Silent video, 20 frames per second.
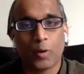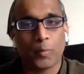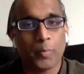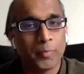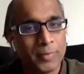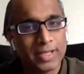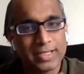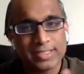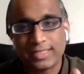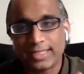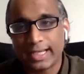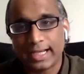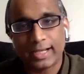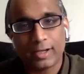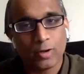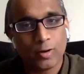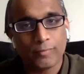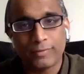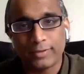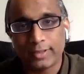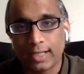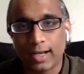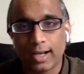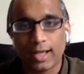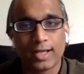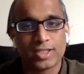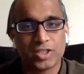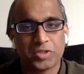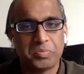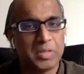probably has taken off in the
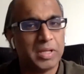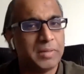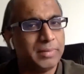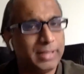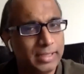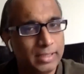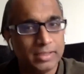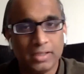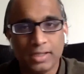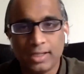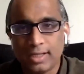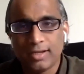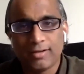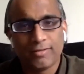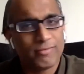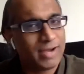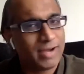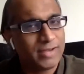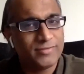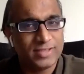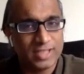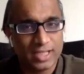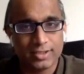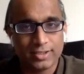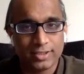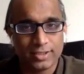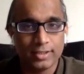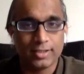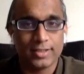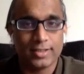last maybe 5-6
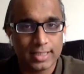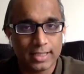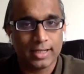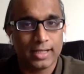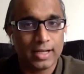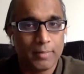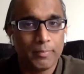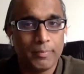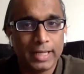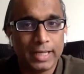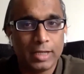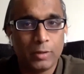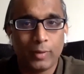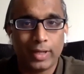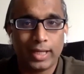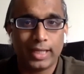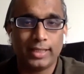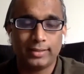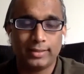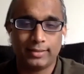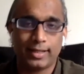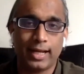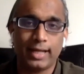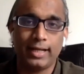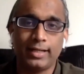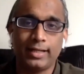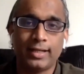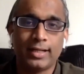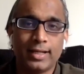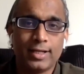years in a big way,
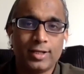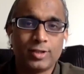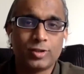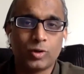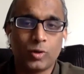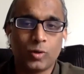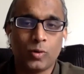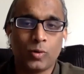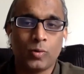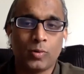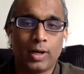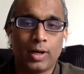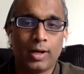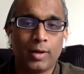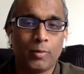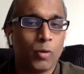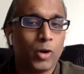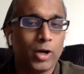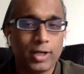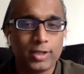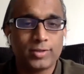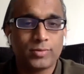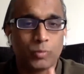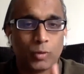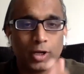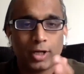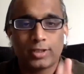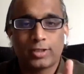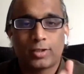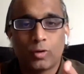right? So what
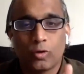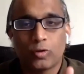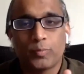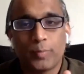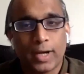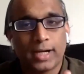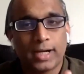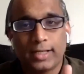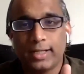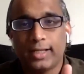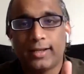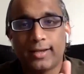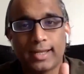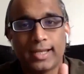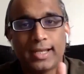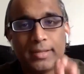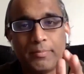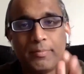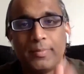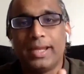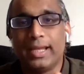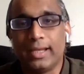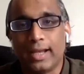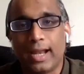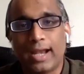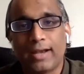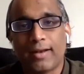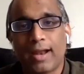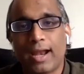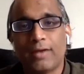does growth marketing really
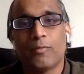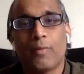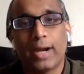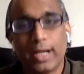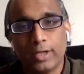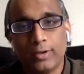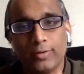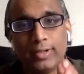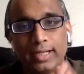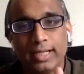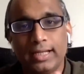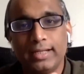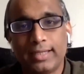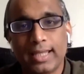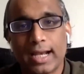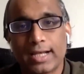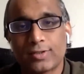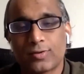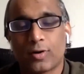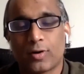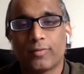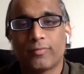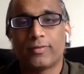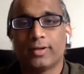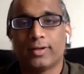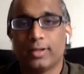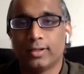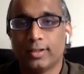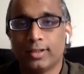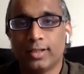mean? And why do you need that sort of
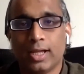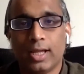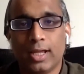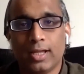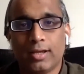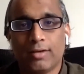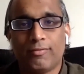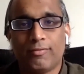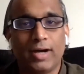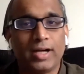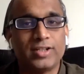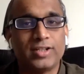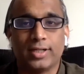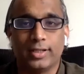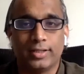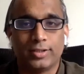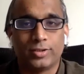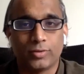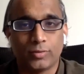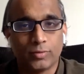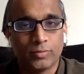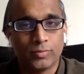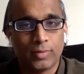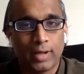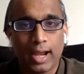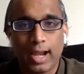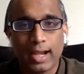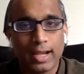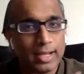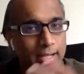a function? So,
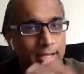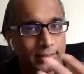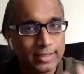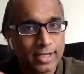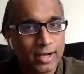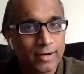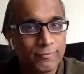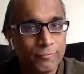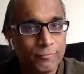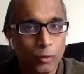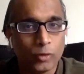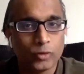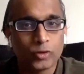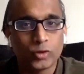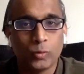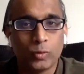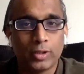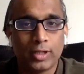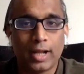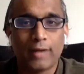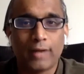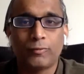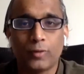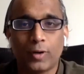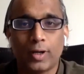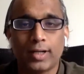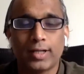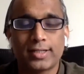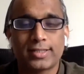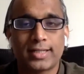and there are folks who would love
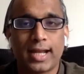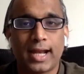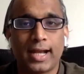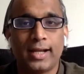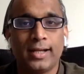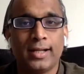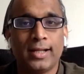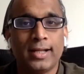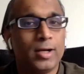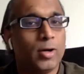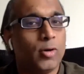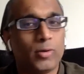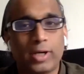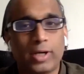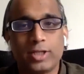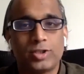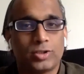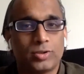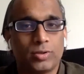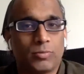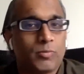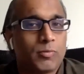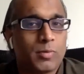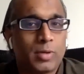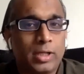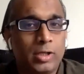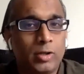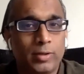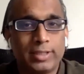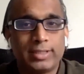to understand, okay, so,
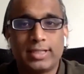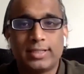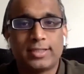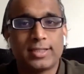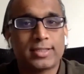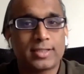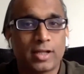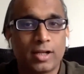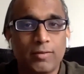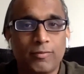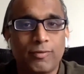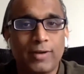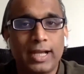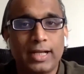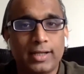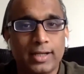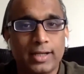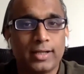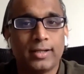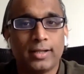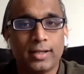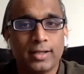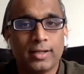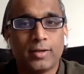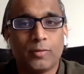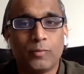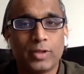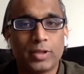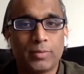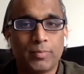is it just conflated
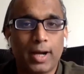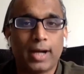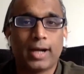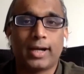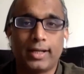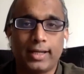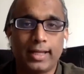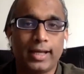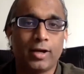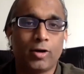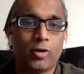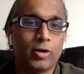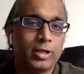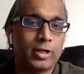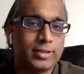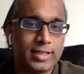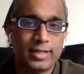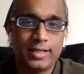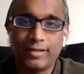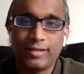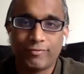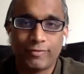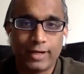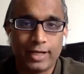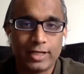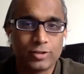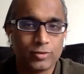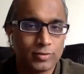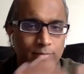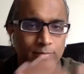with marketing or is it
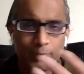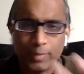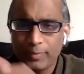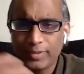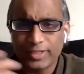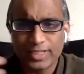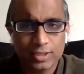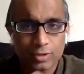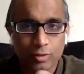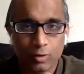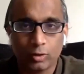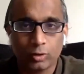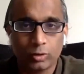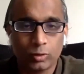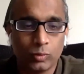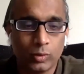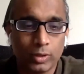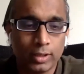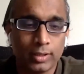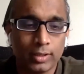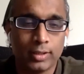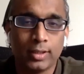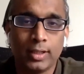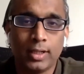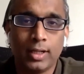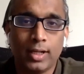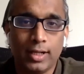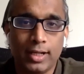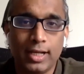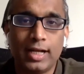different? So maybe just talk through a
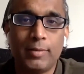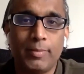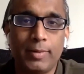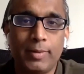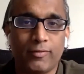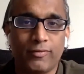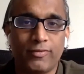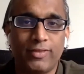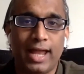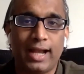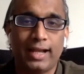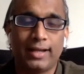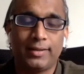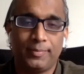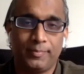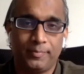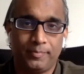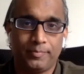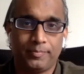little bit of that.